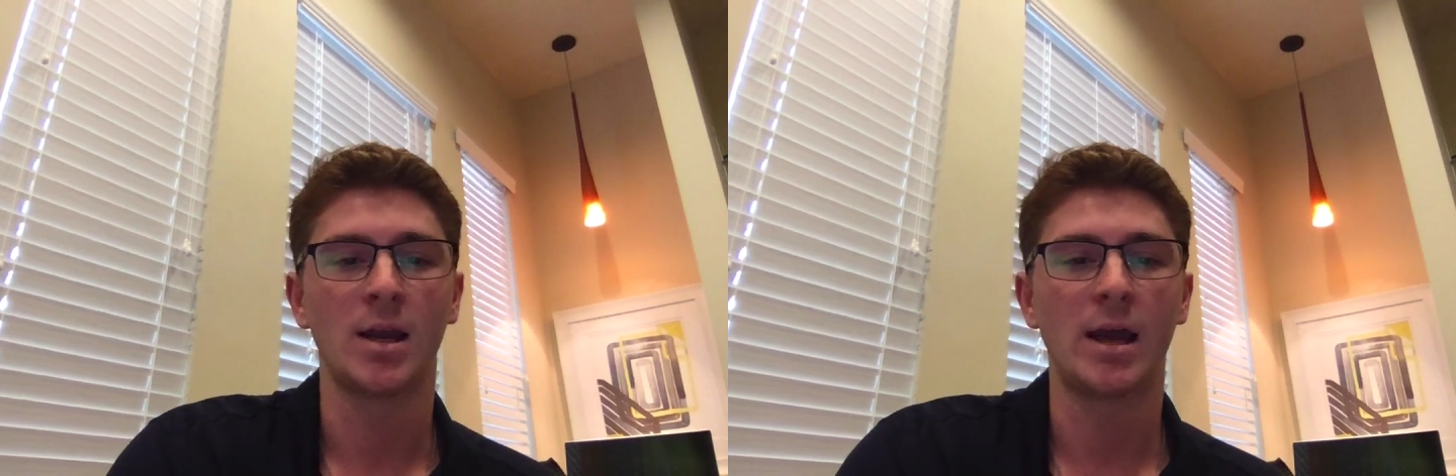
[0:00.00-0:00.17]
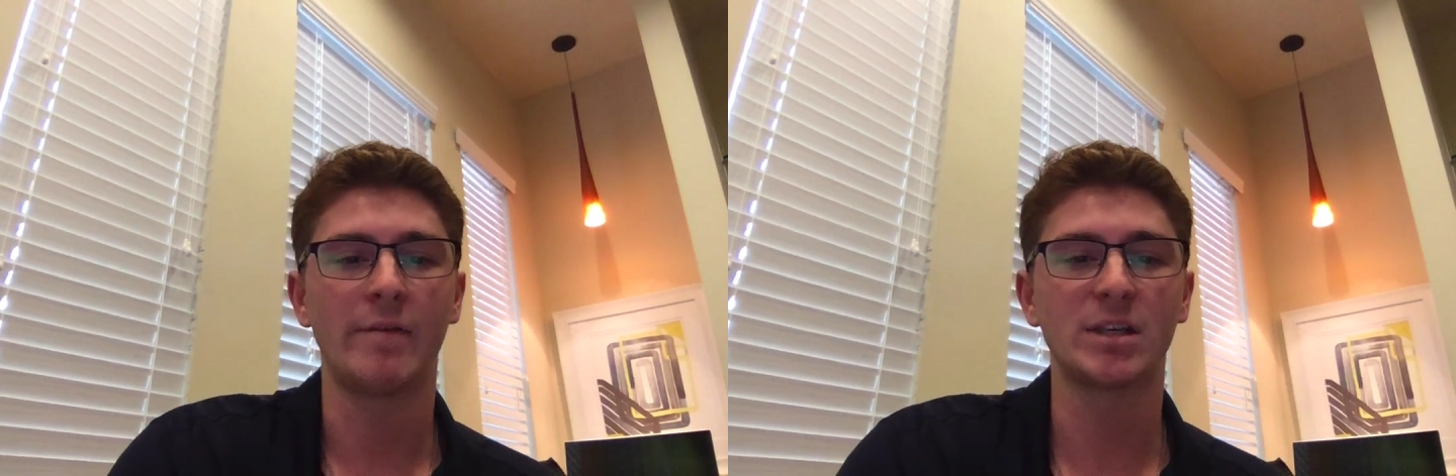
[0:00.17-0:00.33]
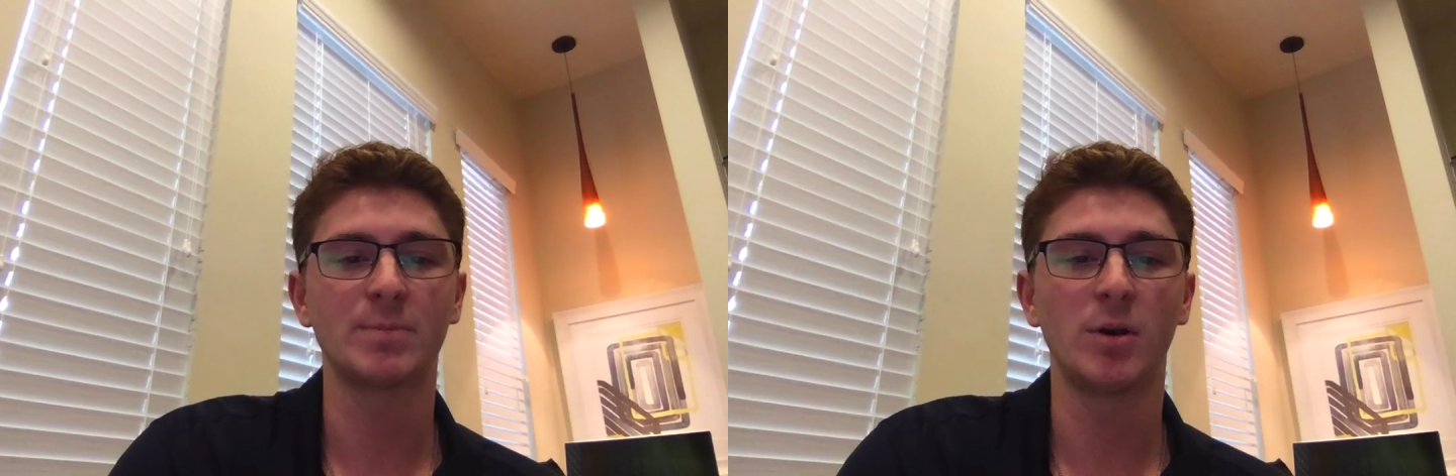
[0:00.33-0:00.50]

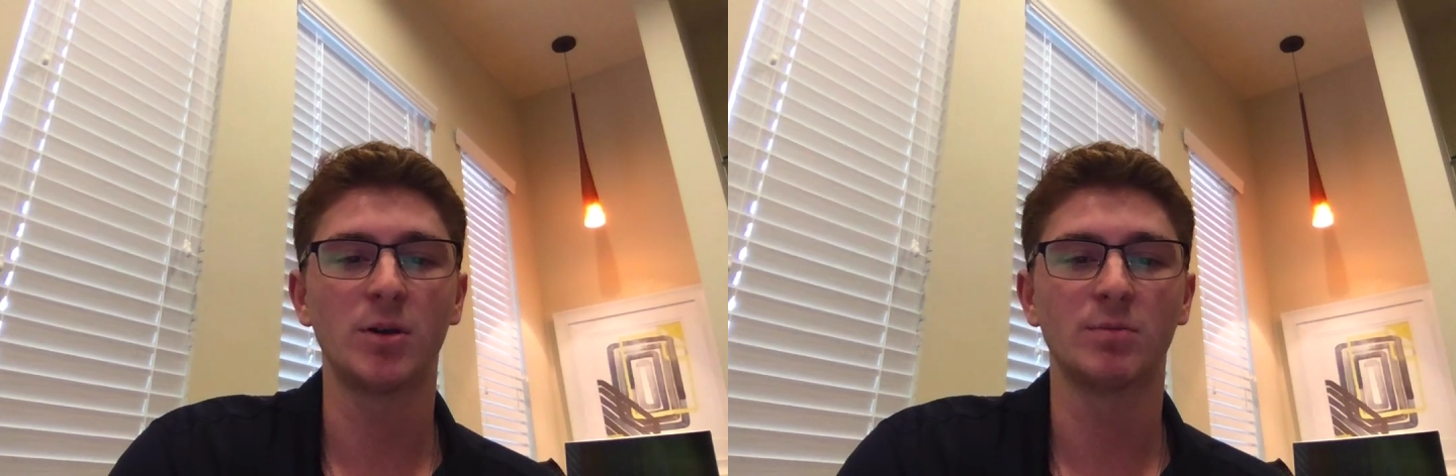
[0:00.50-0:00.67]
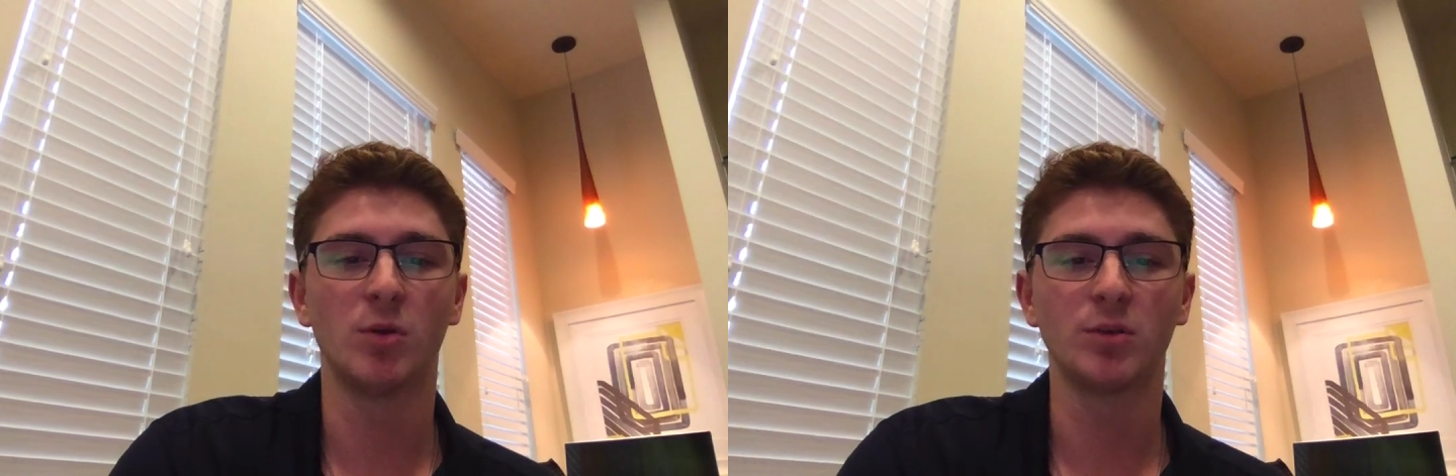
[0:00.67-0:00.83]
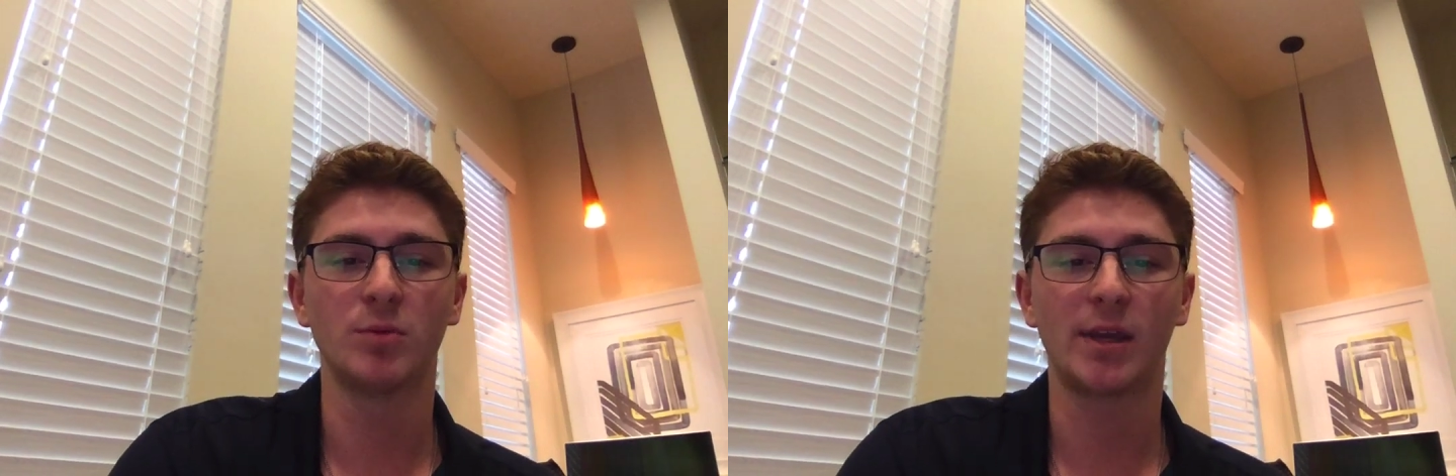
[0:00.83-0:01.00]
have exposed
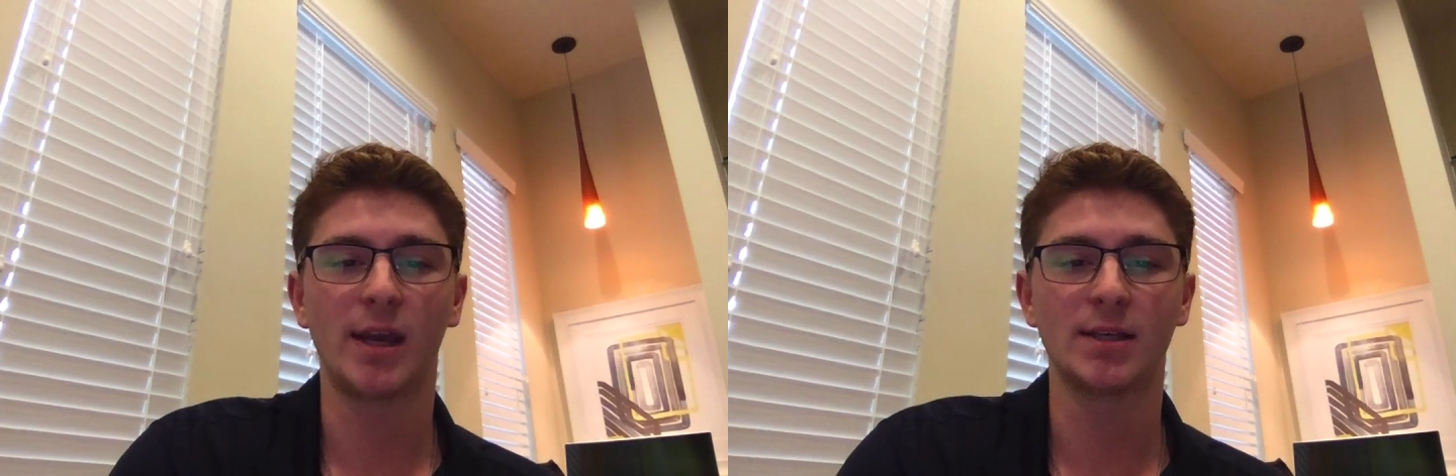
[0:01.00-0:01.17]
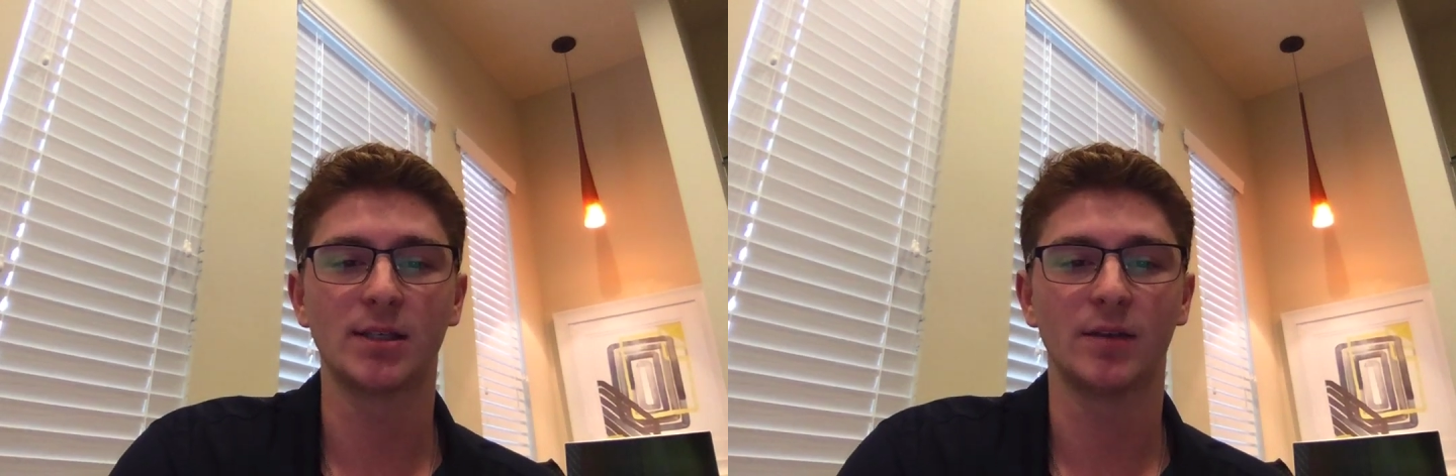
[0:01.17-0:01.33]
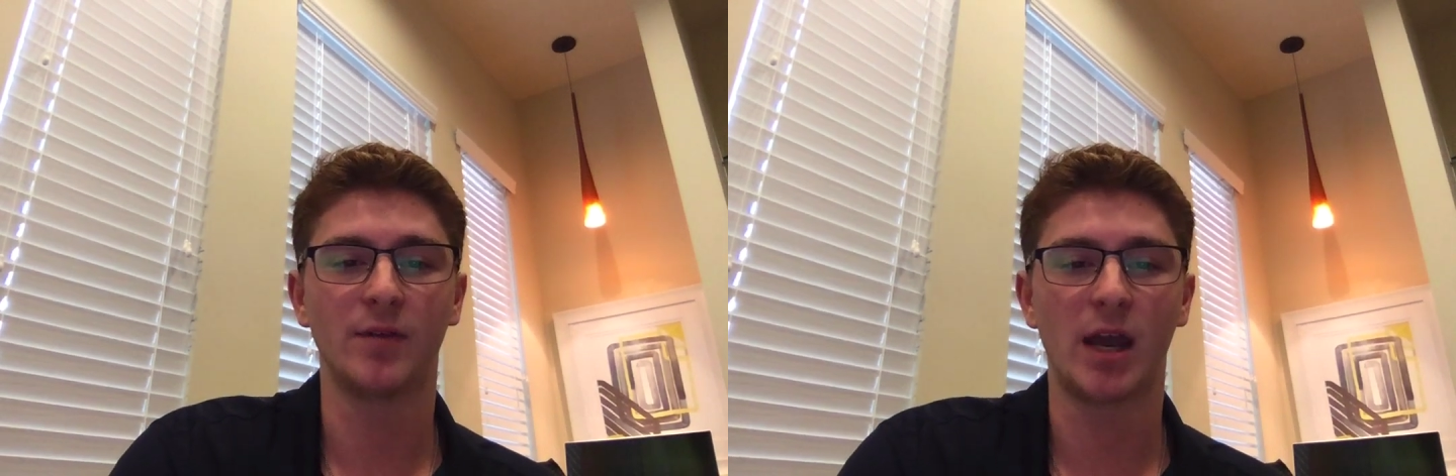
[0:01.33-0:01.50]
multiple
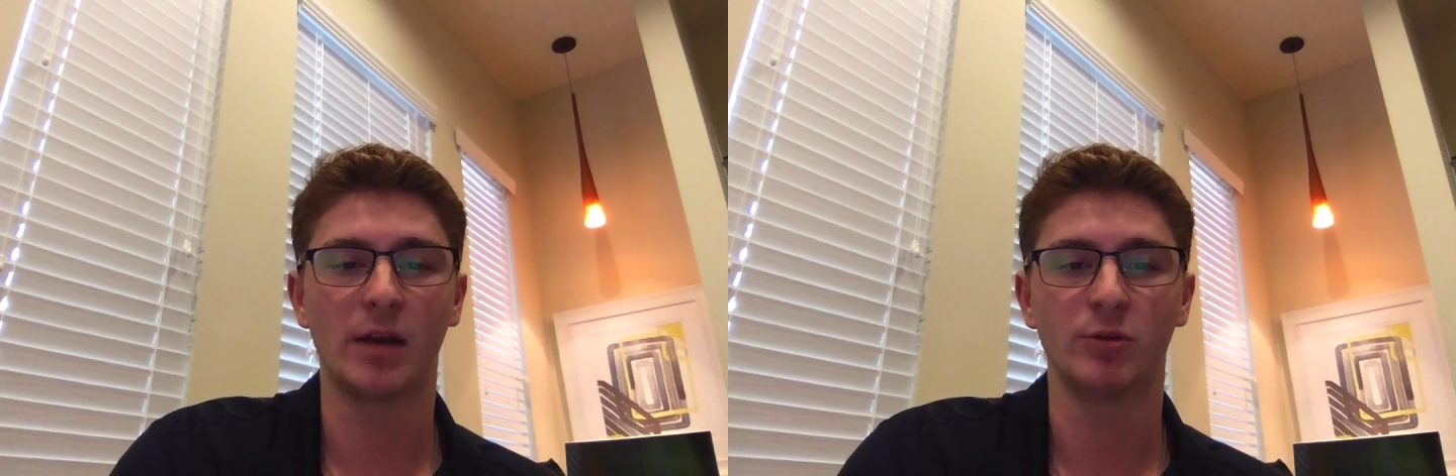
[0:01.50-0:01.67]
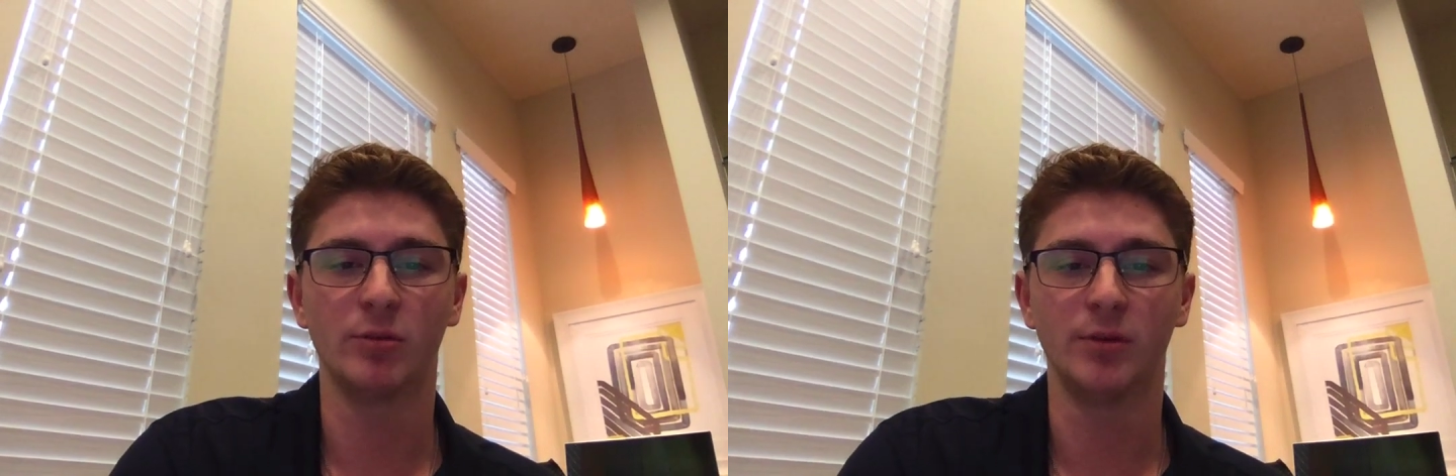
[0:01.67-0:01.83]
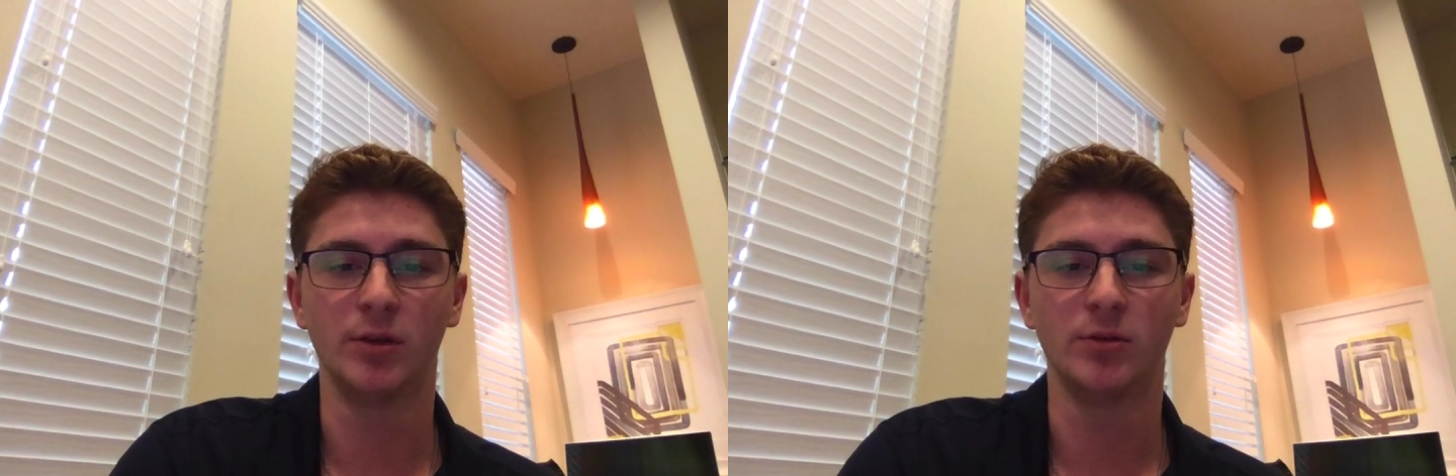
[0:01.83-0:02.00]
cases of animal
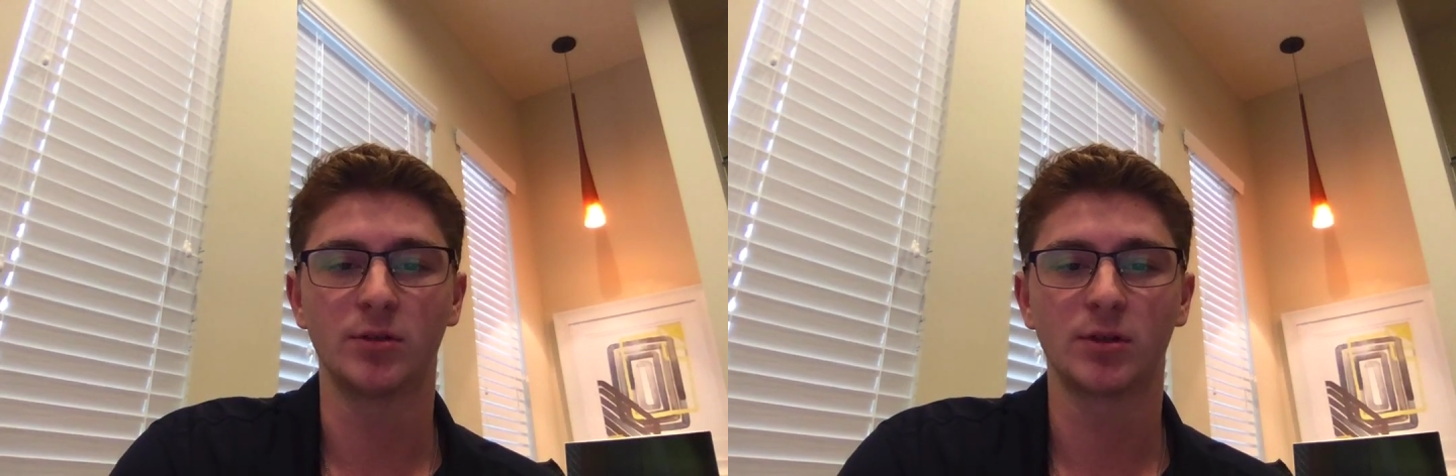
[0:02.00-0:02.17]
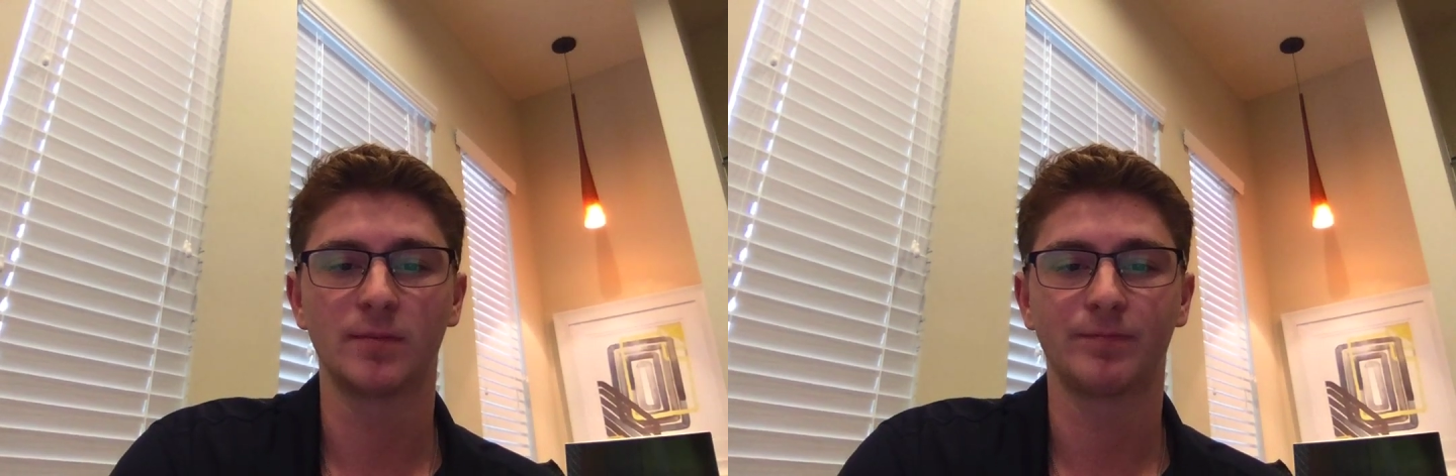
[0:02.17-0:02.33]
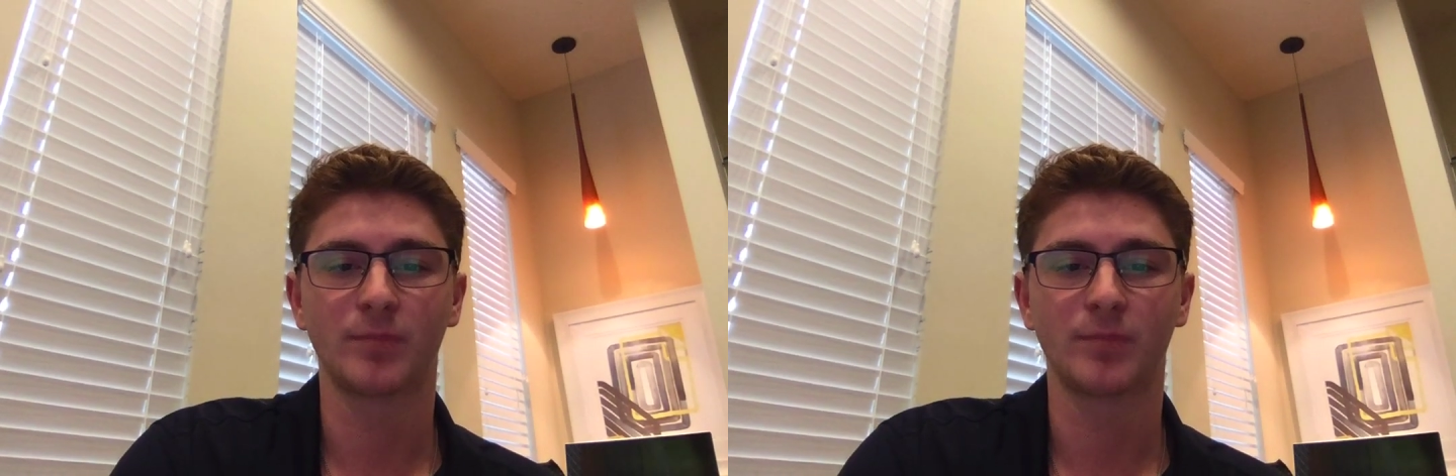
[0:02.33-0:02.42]
abuse.